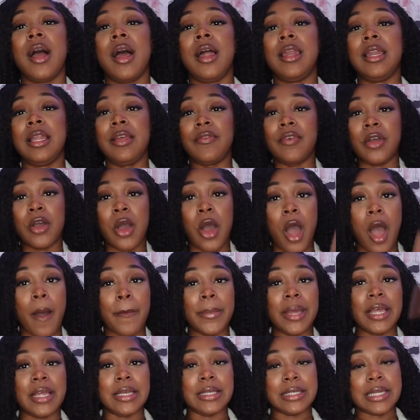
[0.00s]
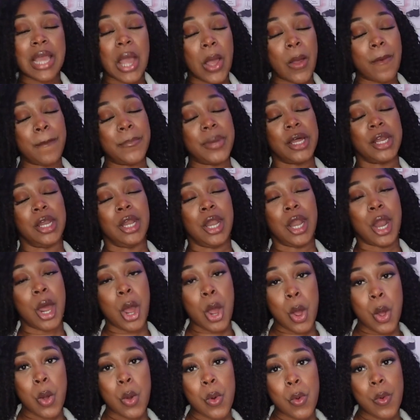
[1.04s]
leave a comment down
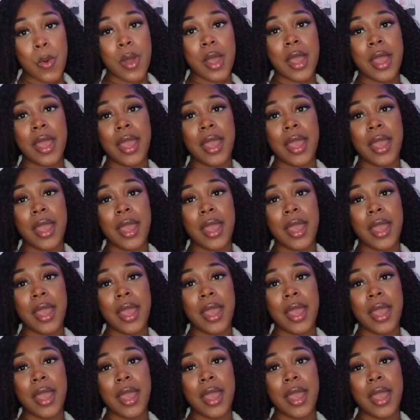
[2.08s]
below,